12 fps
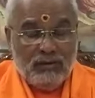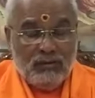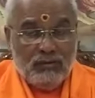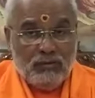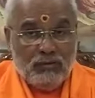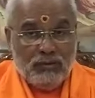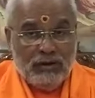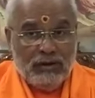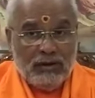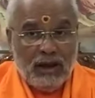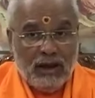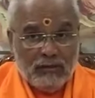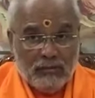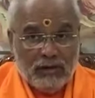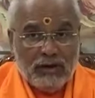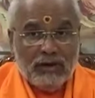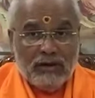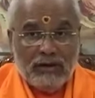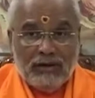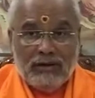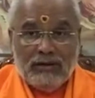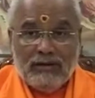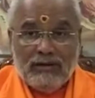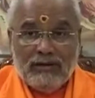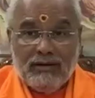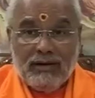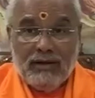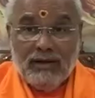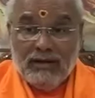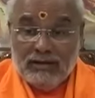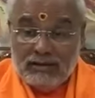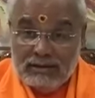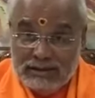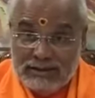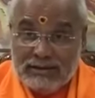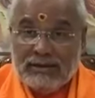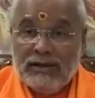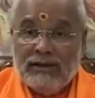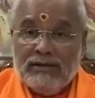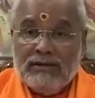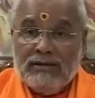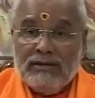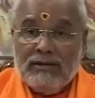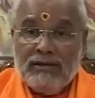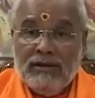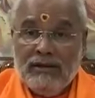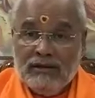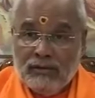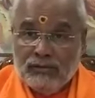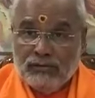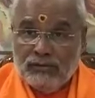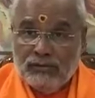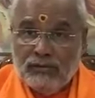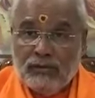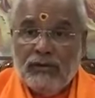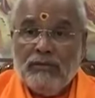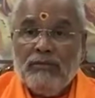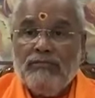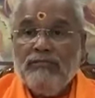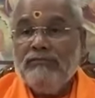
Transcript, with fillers: to be dharmikaha in this sense is also durlabha.